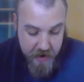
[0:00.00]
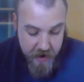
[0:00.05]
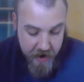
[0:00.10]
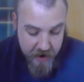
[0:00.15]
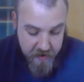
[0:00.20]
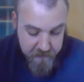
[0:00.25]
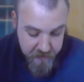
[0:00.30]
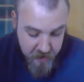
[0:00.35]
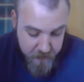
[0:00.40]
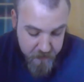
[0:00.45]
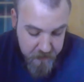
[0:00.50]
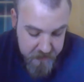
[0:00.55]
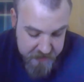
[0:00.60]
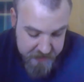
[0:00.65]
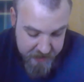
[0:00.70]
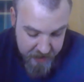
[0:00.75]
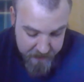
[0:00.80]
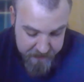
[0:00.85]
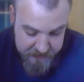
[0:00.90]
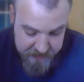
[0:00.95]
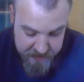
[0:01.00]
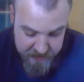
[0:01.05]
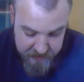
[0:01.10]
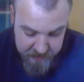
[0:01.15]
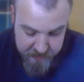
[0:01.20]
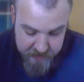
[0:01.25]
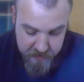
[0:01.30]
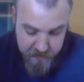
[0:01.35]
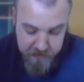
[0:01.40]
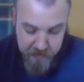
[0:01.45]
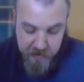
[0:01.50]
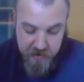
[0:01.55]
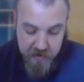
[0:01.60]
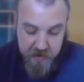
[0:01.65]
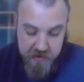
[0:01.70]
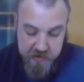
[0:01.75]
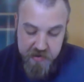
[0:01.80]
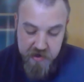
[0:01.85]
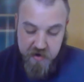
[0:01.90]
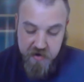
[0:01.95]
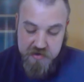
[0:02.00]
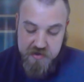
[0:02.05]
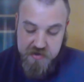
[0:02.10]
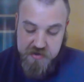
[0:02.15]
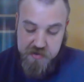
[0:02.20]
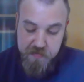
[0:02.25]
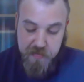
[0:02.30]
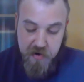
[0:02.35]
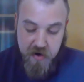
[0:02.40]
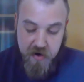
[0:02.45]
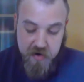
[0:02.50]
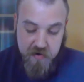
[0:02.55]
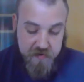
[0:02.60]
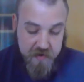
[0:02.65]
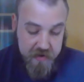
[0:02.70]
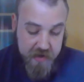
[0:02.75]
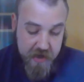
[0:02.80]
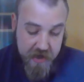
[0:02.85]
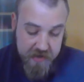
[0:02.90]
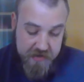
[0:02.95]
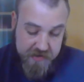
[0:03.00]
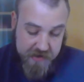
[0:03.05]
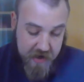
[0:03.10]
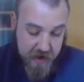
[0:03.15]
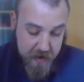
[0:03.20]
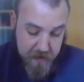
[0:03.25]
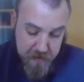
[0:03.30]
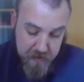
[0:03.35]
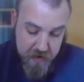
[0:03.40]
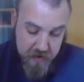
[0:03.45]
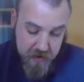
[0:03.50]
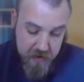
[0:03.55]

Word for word: I have almost stopped seeing them. They are just a part of the landscape.